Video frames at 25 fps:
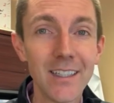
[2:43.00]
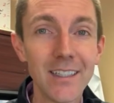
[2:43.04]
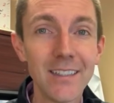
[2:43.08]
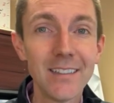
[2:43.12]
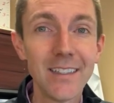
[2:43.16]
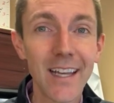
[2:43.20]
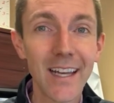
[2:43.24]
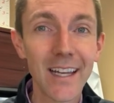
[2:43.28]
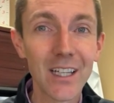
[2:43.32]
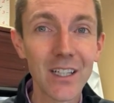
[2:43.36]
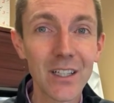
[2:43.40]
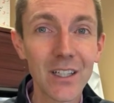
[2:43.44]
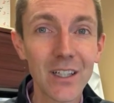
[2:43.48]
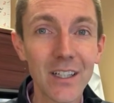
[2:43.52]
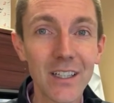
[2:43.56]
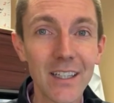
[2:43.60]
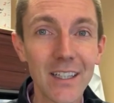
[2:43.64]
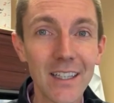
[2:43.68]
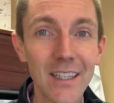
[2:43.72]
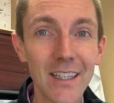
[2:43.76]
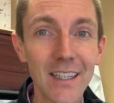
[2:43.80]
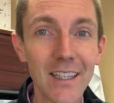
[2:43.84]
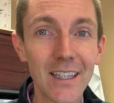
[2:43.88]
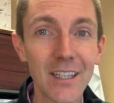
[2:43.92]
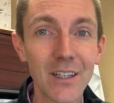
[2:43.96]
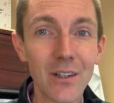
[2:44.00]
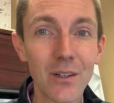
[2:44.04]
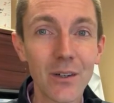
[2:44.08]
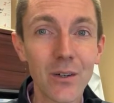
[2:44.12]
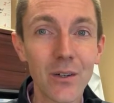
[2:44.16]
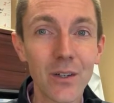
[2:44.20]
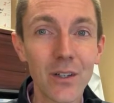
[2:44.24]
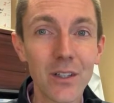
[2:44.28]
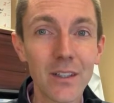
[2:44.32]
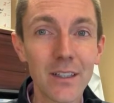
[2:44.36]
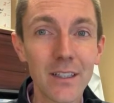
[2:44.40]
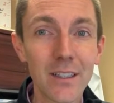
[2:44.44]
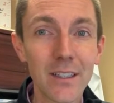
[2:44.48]
Take a look, get
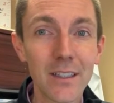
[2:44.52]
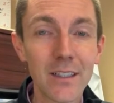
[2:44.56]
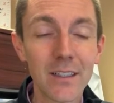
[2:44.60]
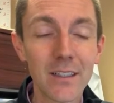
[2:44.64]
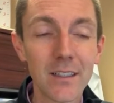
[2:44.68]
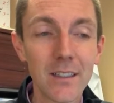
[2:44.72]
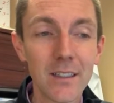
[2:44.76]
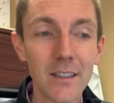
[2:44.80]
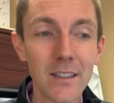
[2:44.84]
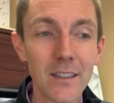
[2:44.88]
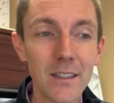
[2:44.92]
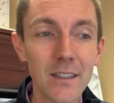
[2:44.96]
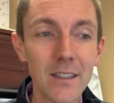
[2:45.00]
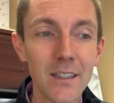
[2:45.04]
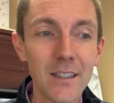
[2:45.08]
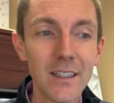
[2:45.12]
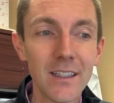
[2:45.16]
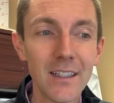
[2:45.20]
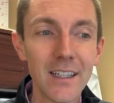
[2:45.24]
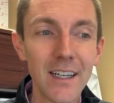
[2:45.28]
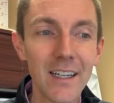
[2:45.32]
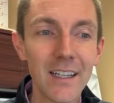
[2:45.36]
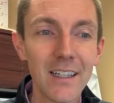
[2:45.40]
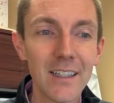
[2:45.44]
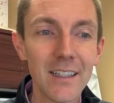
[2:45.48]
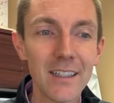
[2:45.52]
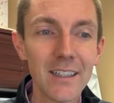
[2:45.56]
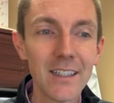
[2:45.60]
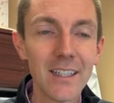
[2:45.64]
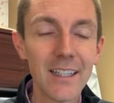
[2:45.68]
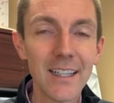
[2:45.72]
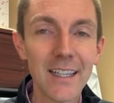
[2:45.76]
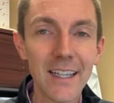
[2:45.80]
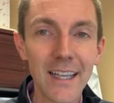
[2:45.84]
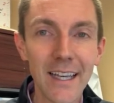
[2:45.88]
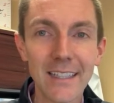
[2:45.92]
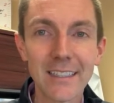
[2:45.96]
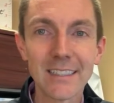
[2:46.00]
on the
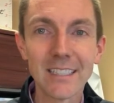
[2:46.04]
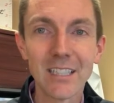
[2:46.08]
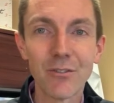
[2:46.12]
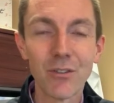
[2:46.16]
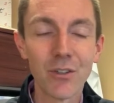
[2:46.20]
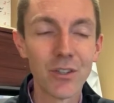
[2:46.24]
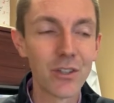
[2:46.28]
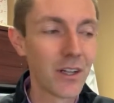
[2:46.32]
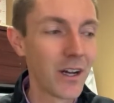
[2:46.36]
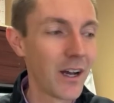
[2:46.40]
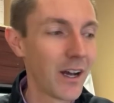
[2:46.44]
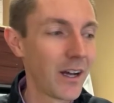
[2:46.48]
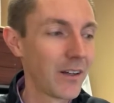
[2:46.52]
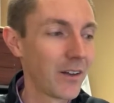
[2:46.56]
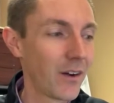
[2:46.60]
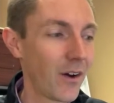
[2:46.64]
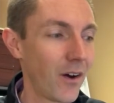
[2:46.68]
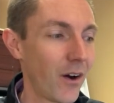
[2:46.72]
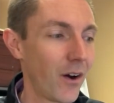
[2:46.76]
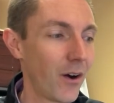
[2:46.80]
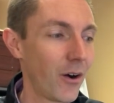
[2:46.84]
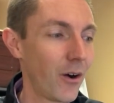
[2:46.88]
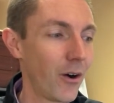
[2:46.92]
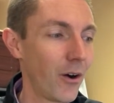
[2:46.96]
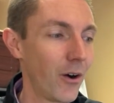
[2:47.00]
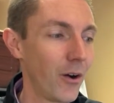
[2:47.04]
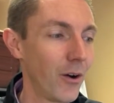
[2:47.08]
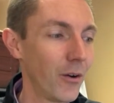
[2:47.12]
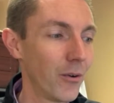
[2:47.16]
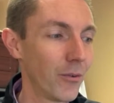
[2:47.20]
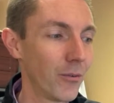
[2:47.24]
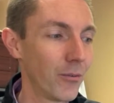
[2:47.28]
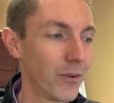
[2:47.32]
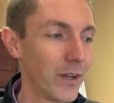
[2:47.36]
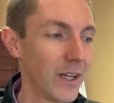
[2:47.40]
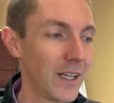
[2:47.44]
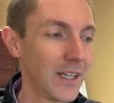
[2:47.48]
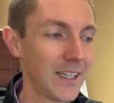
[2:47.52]
list if you're not
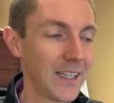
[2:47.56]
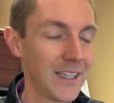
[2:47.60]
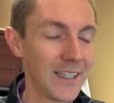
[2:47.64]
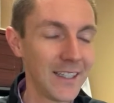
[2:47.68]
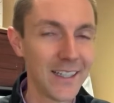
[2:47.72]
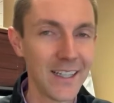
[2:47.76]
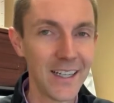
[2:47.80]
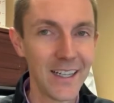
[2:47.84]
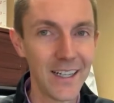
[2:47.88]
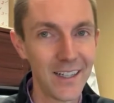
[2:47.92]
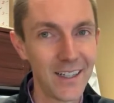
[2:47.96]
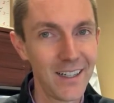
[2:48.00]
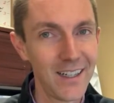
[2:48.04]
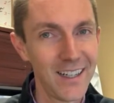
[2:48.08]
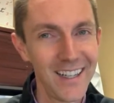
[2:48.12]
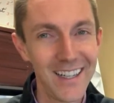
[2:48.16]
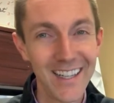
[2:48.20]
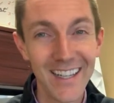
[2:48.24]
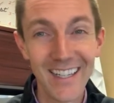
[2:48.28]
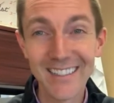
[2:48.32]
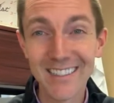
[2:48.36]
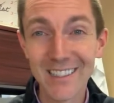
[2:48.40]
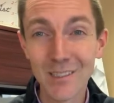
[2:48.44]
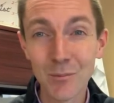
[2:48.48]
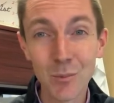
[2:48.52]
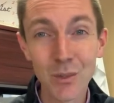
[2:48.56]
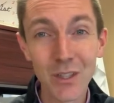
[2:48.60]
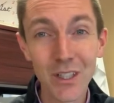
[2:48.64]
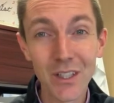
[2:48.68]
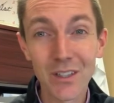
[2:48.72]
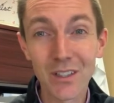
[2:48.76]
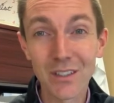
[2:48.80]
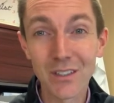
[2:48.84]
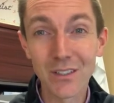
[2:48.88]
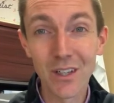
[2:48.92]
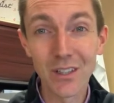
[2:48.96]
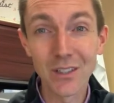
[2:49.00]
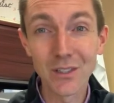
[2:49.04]
already there. That simulator
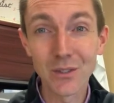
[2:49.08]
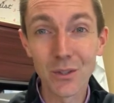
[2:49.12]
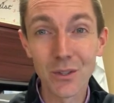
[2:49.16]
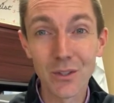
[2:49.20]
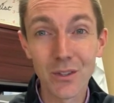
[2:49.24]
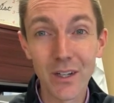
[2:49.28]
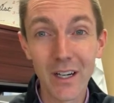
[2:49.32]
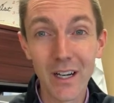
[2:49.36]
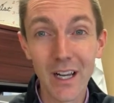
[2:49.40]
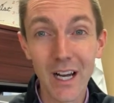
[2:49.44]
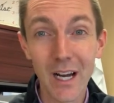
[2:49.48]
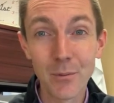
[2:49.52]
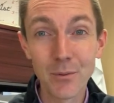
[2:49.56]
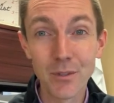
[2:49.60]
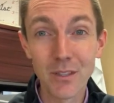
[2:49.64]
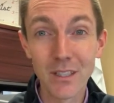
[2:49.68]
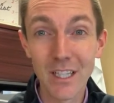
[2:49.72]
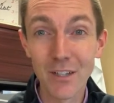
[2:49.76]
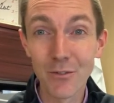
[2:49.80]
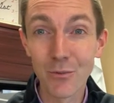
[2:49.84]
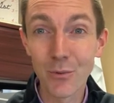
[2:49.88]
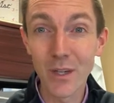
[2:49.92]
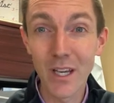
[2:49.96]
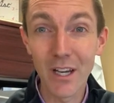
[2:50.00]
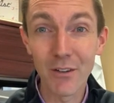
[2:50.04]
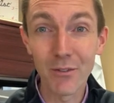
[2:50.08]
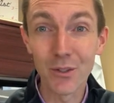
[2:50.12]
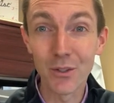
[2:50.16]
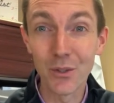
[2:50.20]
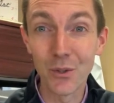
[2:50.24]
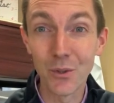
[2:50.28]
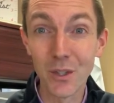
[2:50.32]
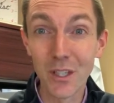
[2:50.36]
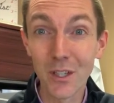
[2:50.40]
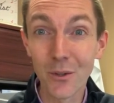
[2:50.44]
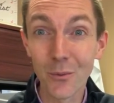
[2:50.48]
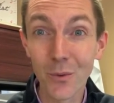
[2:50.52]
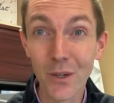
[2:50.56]
is also a great option. If we ever
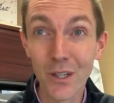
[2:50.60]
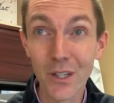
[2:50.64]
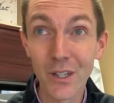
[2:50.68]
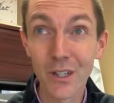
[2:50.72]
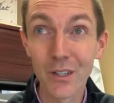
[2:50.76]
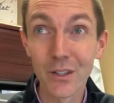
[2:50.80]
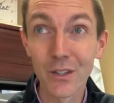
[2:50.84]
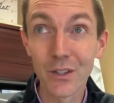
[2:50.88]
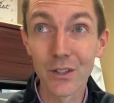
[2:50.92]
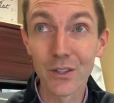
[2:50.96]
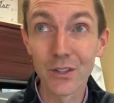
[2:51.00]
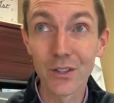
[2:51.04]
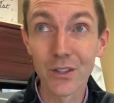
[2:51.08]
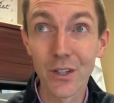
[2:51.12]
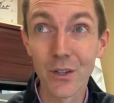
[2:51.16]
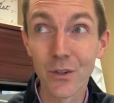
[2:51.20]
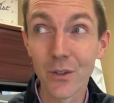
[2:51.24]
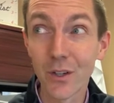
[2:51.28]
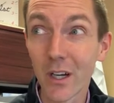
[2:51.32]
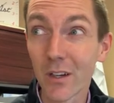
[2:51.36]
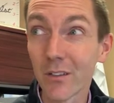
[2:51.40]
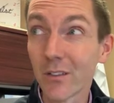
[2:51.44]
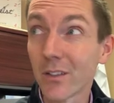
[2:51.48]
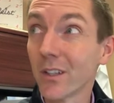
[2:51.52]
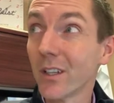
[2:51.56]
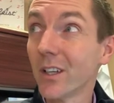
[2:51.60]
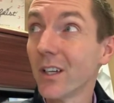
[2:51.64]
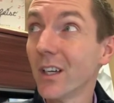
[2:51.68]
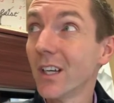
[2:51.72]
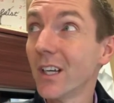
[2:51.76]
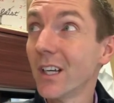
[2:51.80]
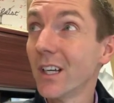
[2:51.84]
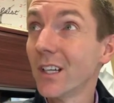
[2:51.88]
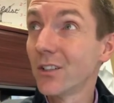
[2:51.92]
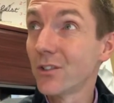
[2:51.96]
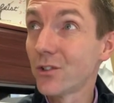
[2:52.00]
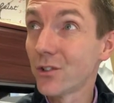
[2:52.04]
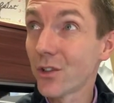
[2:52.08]
do get winter and there's snow covered,
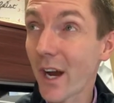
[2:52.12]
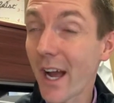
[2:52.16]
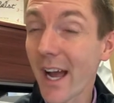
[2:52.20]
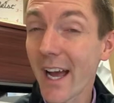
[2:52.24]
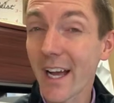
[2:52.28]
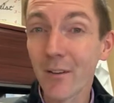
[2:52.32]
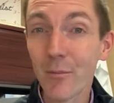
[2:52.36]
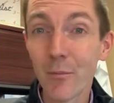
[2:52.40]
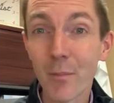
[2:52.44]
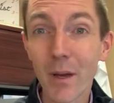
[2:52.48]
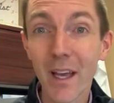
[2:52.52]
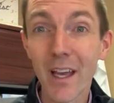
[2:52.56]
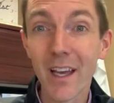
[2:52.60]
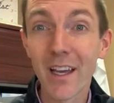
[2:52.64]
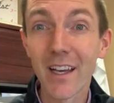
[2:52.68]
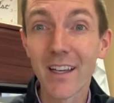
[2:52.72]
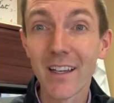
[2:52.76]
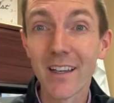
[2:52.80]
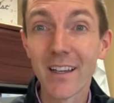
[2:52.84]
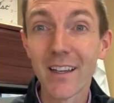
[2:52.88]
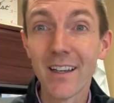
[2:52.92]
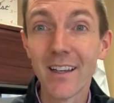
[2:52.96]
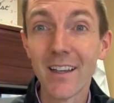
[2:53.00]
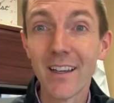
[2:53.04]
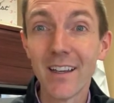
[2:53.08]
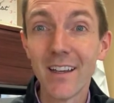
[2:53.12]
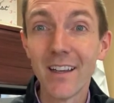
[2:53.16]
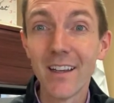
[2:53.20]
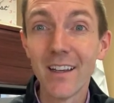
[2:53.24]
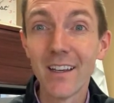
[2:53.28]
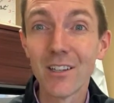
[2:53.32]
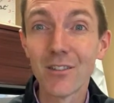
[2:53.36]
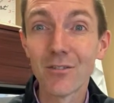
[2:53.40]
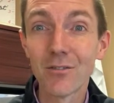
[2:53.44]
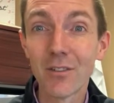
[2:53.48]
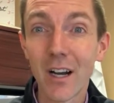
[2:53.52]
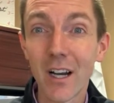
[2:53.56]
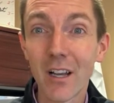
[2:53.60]
TrackMan
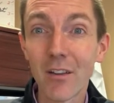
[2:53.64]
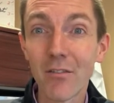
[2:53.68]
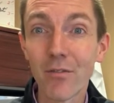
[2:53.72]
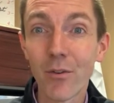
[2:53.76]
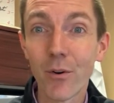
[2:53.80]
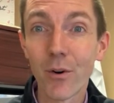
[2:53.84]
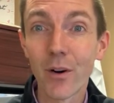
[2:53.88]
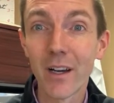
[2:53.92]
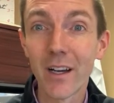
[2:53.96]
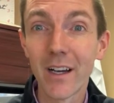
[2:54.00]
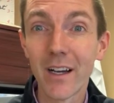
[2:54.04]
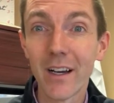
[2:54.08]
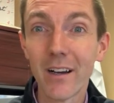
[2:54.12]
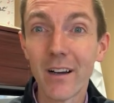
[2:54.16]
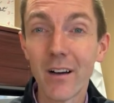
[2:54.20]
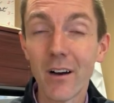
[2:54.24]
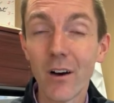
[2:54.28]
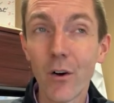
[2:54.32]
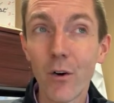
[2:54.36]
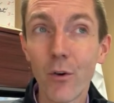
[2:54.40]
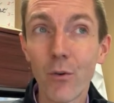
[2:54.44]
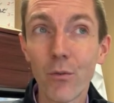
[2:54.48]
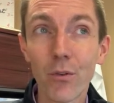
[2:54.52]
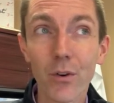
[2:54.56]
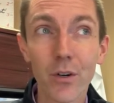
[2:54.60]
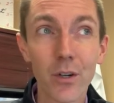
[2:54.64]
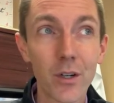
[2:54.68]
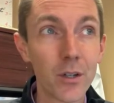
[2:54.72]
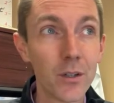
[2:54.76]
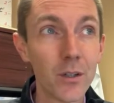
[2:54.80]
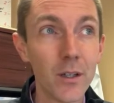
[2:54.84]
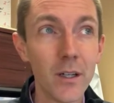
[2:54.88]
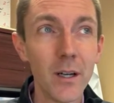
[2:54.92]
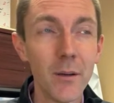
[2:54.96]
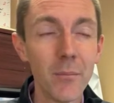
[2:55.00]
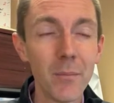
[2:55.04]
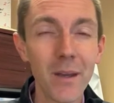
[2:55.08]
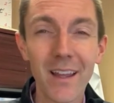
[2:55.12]
is ready for you.
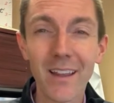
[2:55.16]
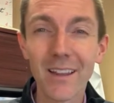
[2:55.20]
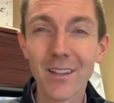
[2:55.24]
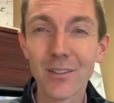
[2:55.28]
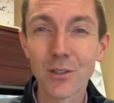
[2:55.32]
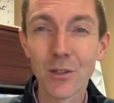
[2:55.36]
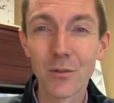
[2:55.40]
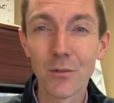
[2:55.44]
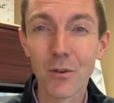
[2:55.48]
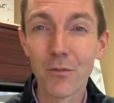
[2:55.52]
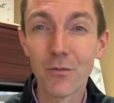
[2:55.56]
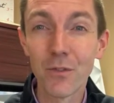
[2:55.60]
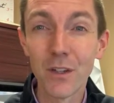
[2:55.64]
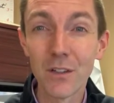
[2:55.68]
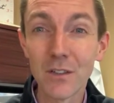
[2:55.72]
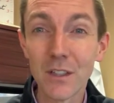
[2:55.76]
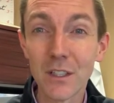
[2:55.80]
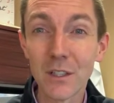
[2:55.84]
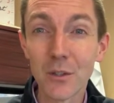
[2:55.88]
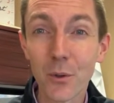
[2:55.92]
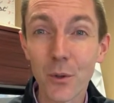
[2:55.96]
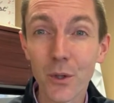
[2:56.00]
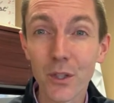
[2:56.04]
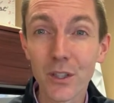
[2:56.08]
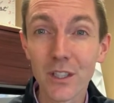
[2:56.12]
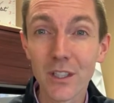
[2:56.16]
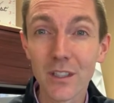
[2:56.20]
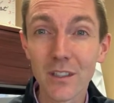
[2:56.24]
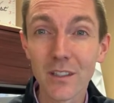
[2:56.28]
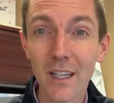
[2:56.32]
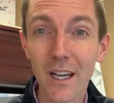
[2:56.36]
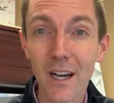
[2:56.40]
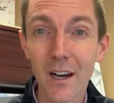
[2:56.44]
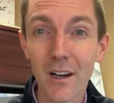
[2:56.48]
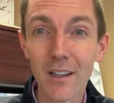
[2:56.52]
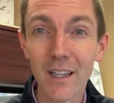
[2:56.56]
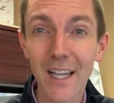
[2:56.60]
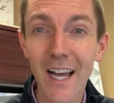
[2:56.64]
I think there's over 50 courses
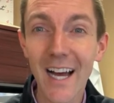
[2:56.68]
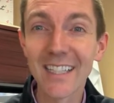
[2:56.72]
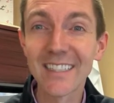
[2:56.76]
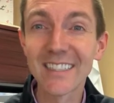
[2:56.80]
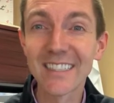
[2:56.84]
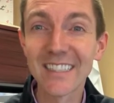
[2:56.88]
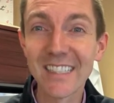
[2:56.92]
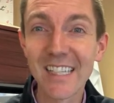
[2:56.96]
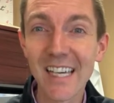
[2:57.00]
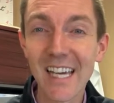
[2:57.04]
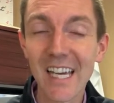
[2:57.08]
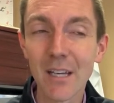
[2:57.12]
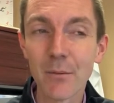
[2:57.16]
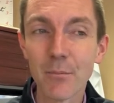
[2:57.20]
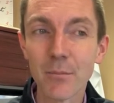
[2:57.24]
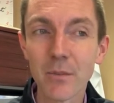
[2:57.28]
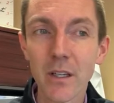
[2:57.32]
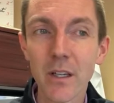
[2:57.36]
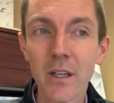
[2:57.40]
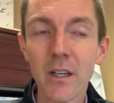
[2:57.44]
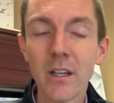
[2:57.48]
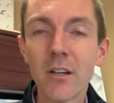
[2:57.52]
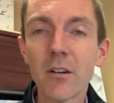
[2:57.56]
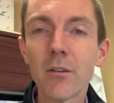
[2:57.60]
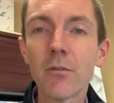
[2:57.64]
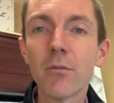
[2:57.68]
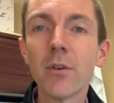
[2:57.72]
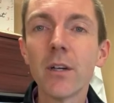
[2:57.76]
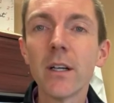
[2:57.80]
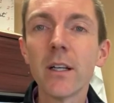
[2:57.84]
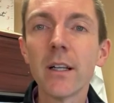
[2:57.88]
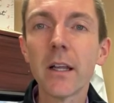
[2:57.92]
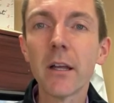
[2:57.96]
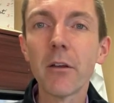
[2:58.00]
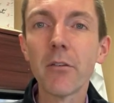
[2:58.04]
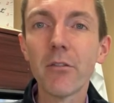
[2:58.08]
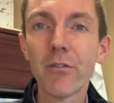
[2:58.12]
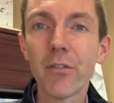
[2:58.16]
now, lots of games,
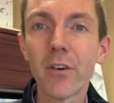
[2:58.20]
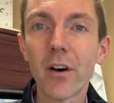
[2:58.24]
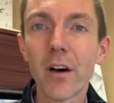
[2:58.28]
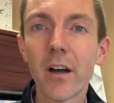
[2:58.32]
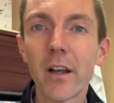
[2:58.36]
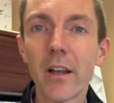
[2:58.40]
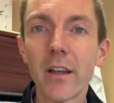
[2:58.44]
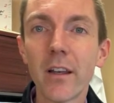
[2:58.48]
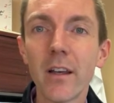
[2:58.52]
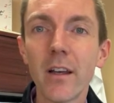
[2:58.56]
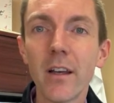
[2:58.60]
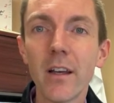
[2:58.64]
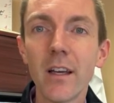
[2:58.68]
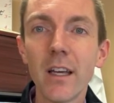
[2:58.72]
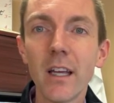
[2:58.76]
really fun.